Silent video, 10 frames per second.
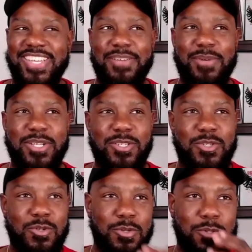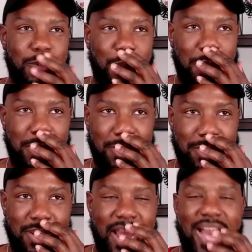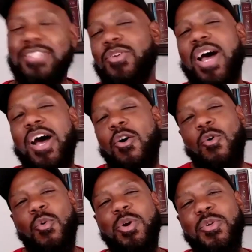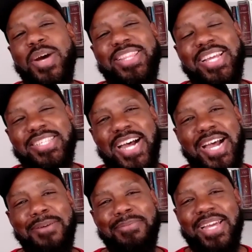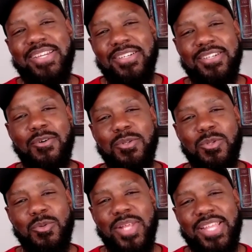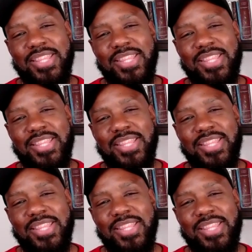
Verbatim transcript: Yeah, because you so how old were you at that time, like going through that?